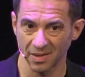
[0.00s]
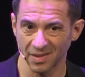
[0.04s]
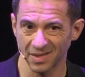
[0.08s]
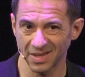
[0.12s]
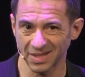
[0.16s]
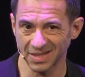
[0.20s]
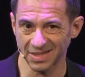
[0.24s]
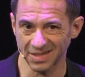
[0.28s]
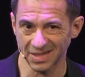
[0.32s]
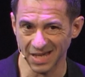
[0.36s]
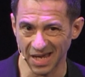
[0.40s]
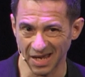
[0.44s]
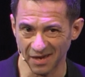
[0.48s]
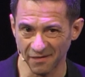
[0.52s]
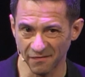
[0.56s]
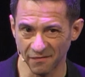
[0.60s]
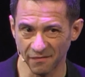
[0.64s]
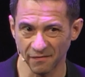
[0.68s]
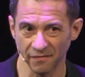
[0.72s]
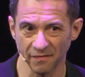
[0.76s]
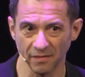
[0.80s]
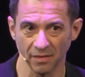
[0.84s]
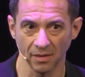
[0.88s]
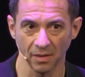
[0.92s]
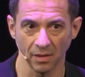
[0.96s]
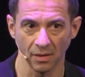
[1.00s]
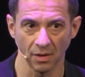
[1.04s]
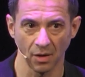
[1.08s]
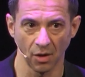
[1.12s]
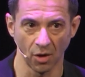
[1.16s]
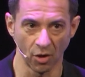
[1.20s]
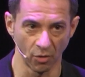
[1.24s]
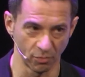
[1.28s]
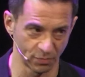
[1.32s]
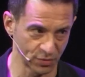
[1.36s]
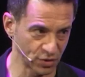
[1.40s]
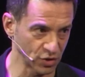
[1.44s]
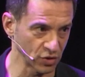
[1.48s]
the safe
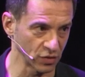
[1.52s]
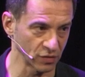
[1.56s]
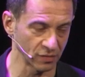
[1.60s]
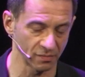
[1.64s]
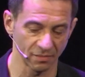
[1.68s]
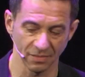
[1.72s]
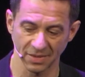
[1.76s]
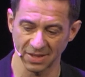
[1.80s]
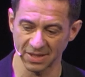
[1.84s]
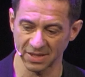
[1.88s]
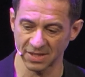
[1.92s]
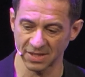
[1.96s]
option, the